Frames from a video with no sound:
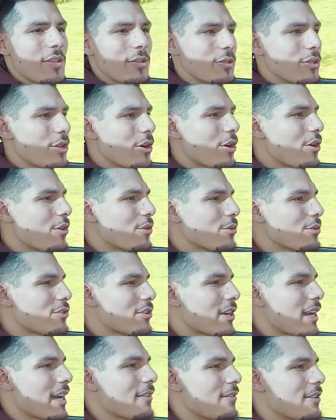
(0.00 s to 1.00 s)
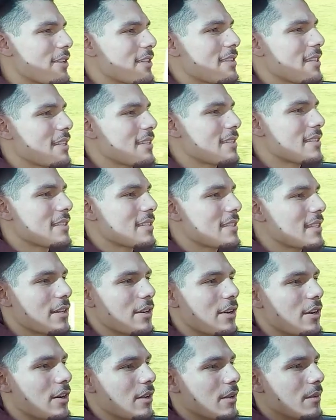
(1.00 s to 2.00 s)
no driver assistance at
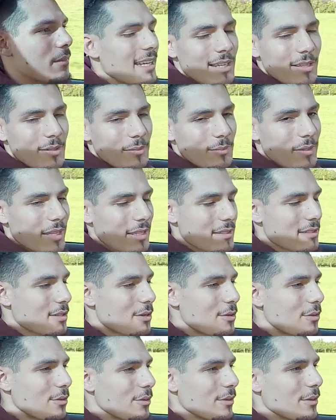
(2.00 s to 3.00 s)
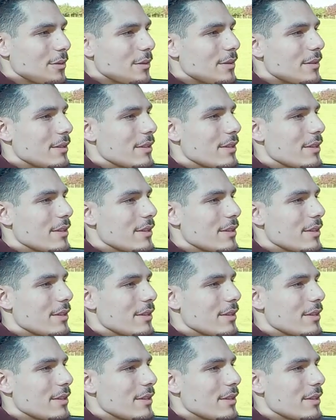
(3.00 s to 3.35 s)
all. Yeah, that's cool.